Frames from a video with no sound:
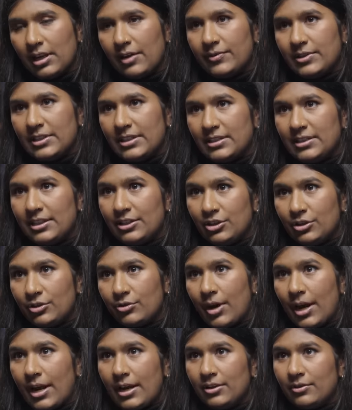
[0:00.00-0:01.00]
leftist in
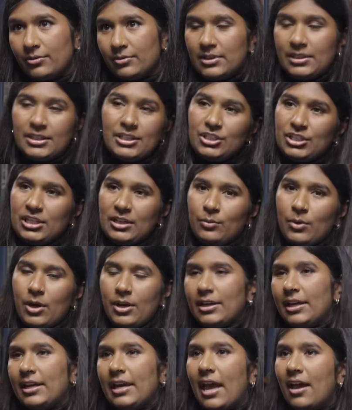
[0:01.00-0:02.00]
Ukraine who was initially
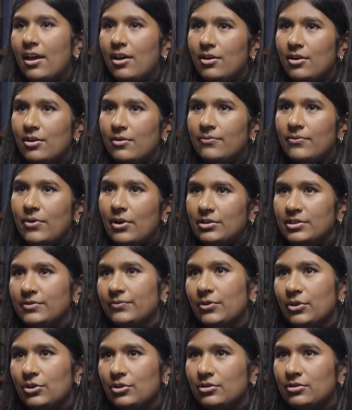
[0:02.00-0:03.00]
working at a fast
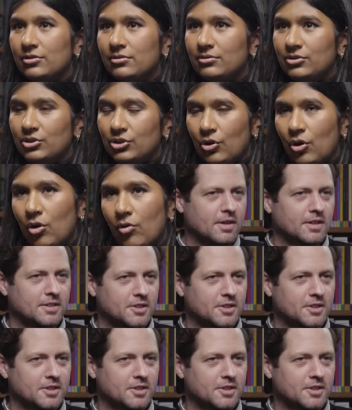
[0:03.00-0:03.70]
food shop.